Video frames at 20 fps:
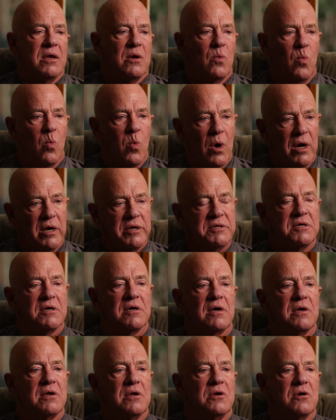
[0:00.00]
You want
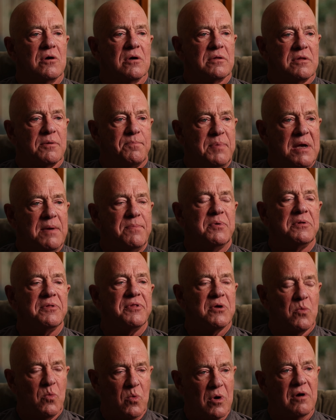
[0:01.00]
the people
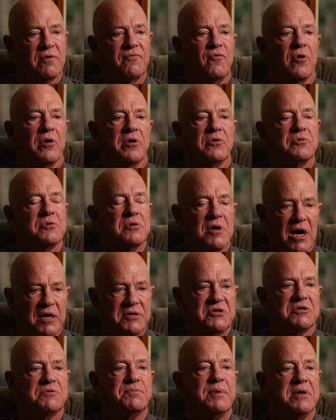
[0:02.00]
that work for you to
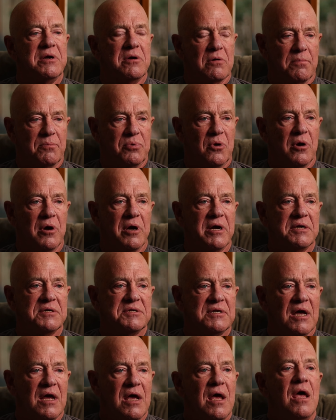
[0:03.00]
not just be your
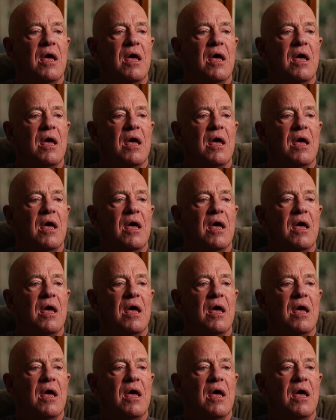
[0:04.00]
employees.